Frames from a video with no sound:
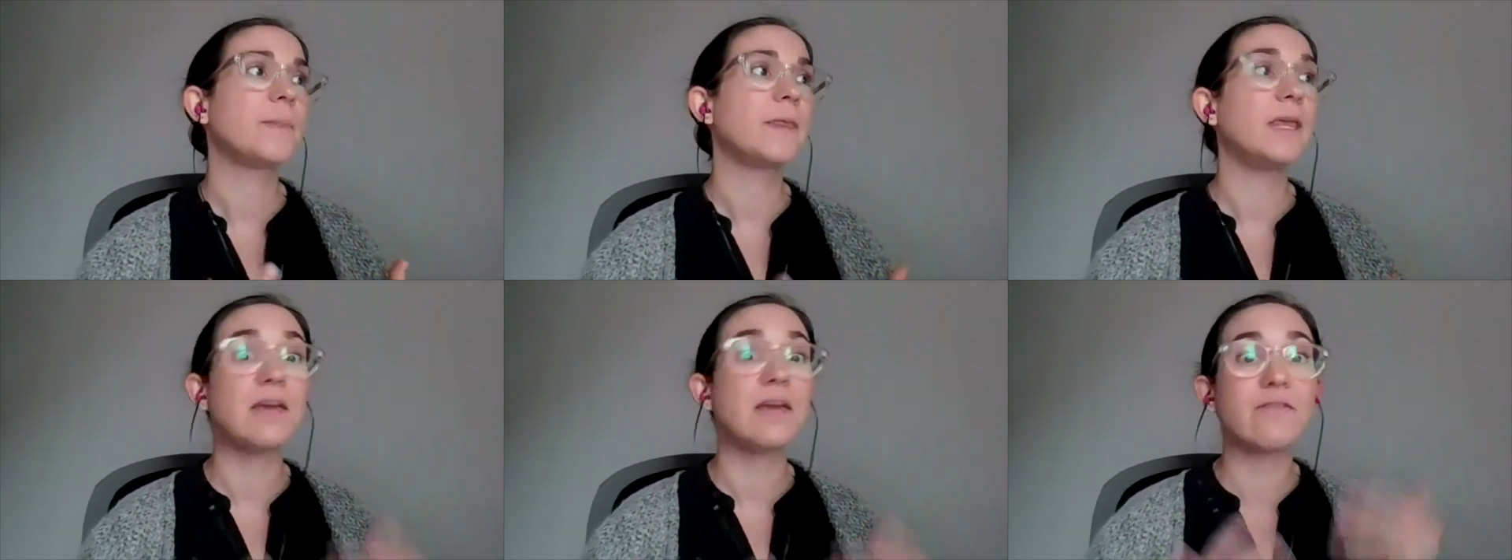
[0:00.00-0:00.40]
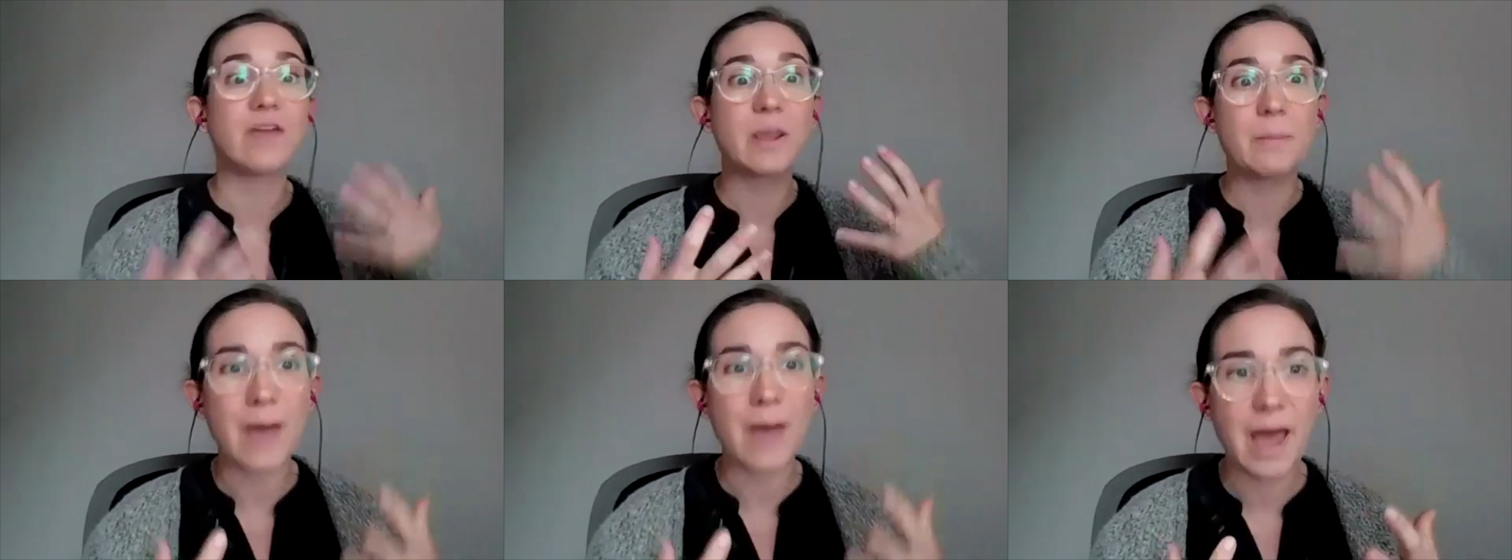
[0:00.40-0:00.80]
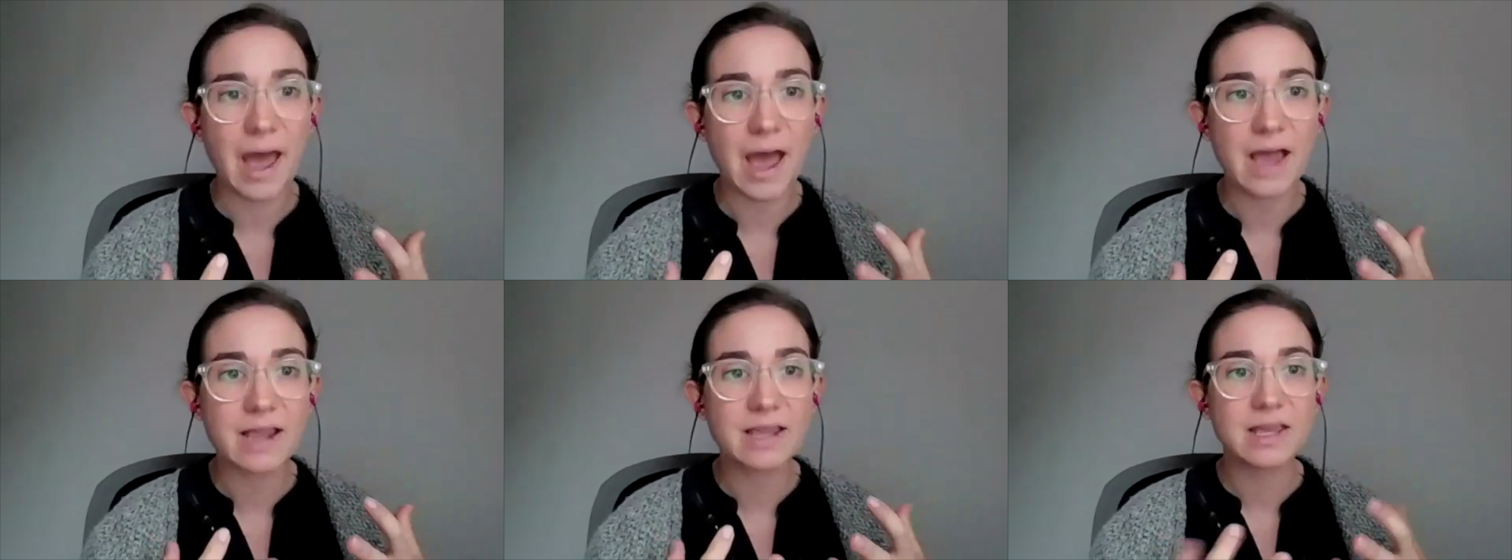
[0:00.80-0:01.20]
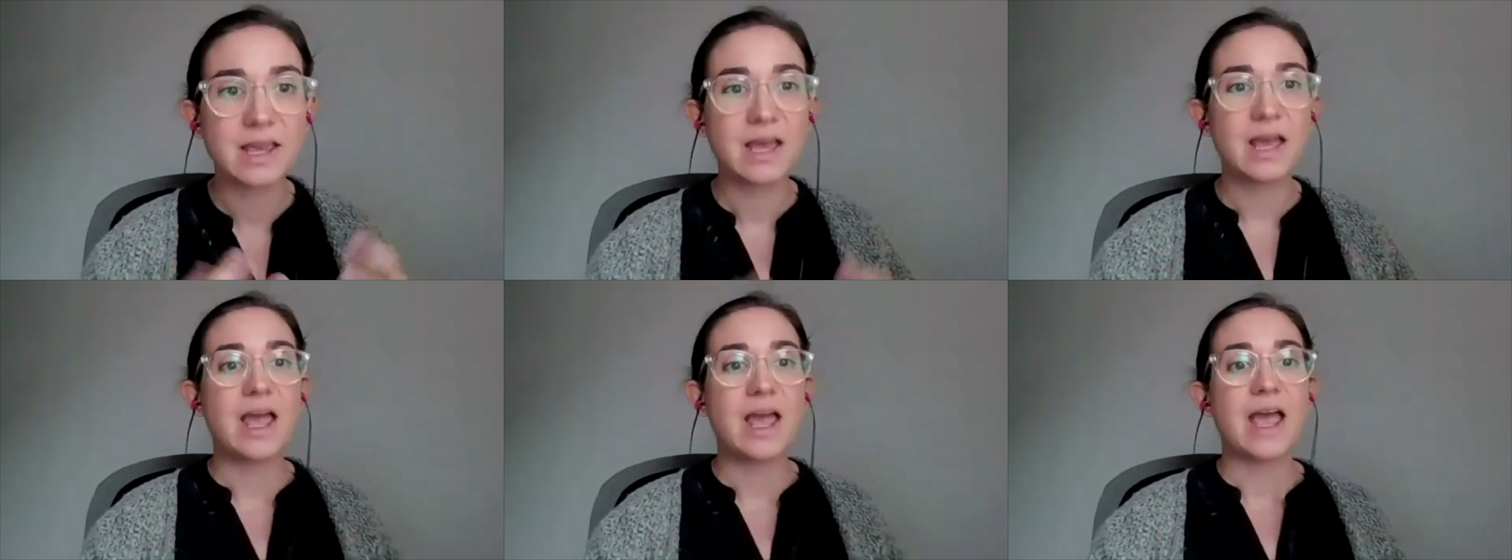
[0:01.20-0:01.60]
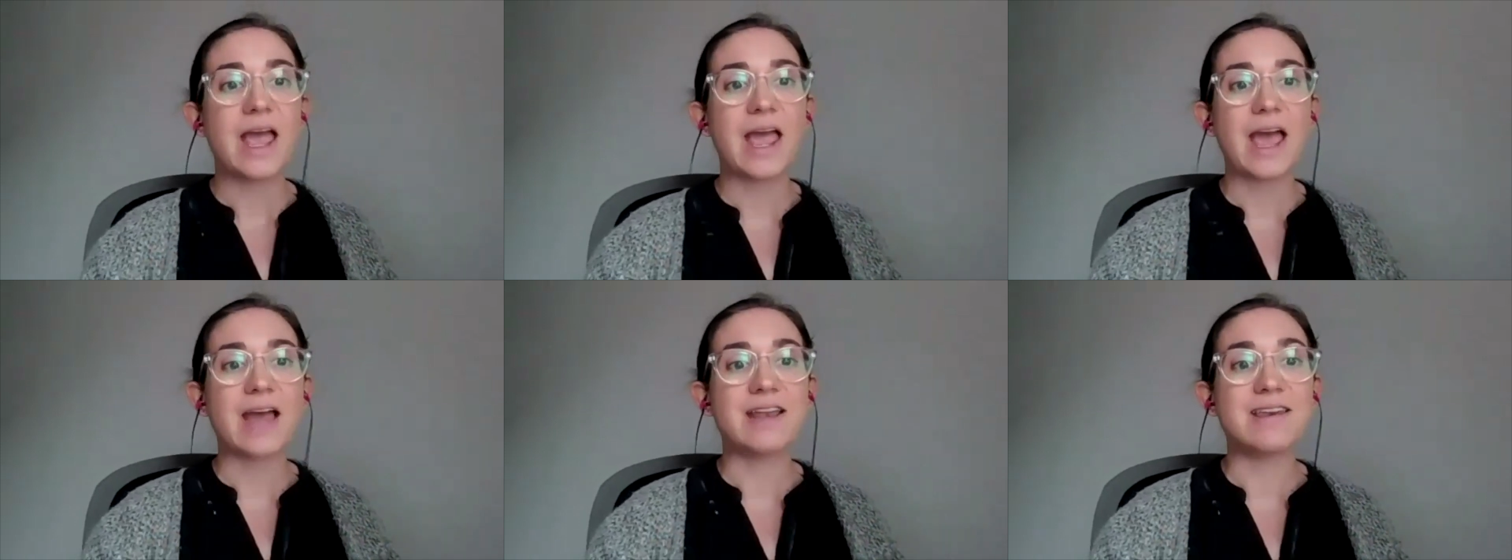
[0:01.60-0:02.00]
giving back
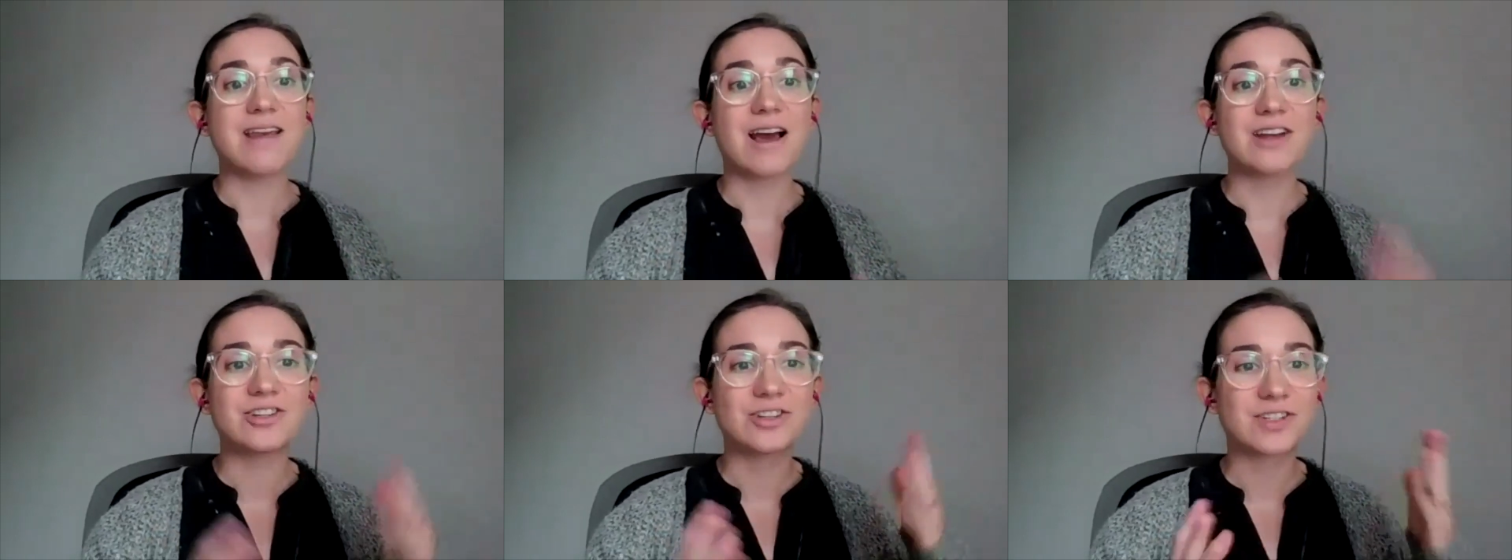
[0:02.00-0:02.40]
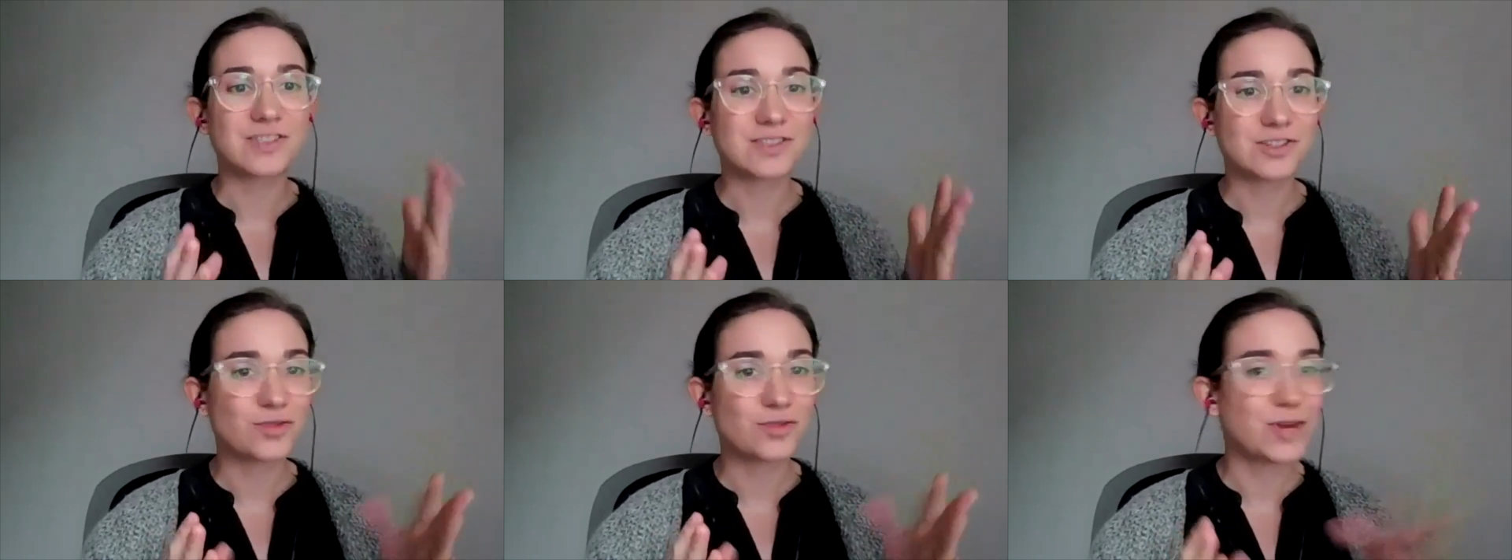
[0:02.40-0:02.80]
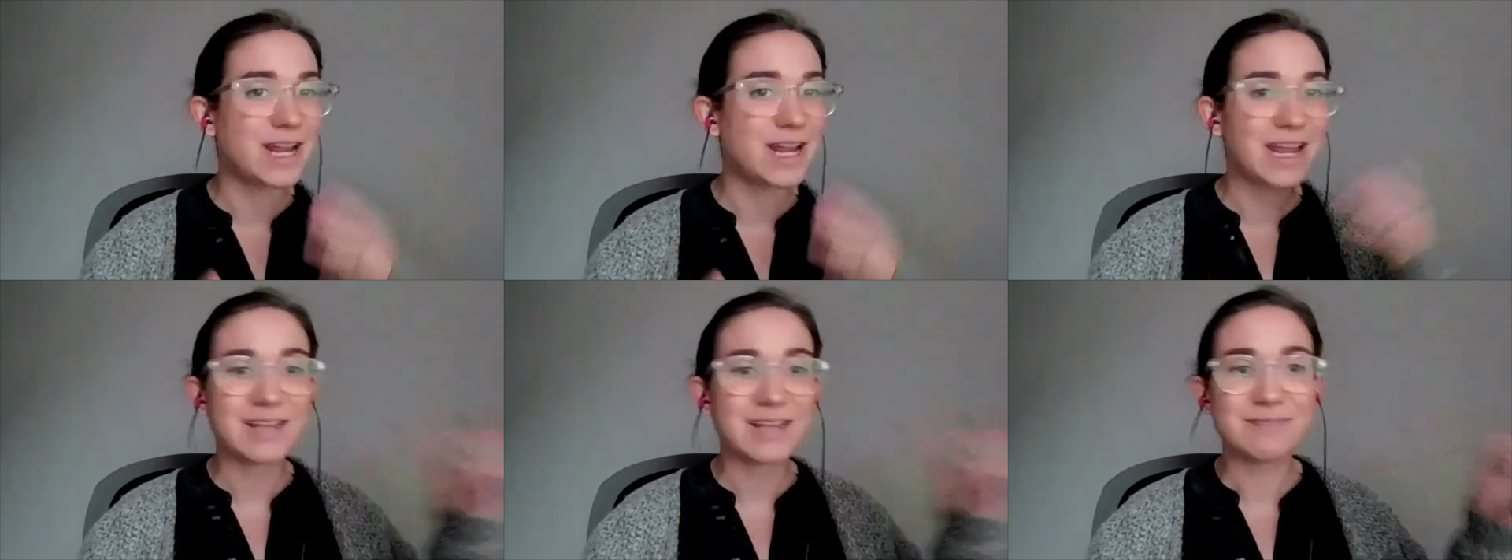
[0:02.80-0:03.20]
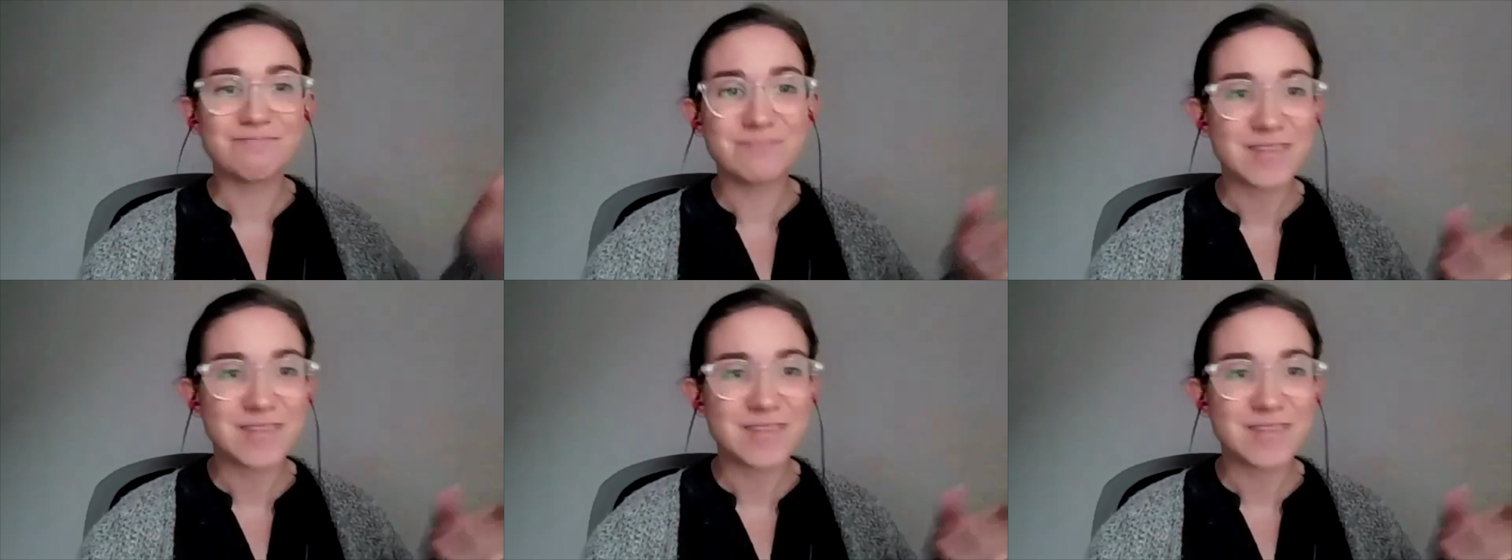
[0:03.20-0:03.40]
and not just treating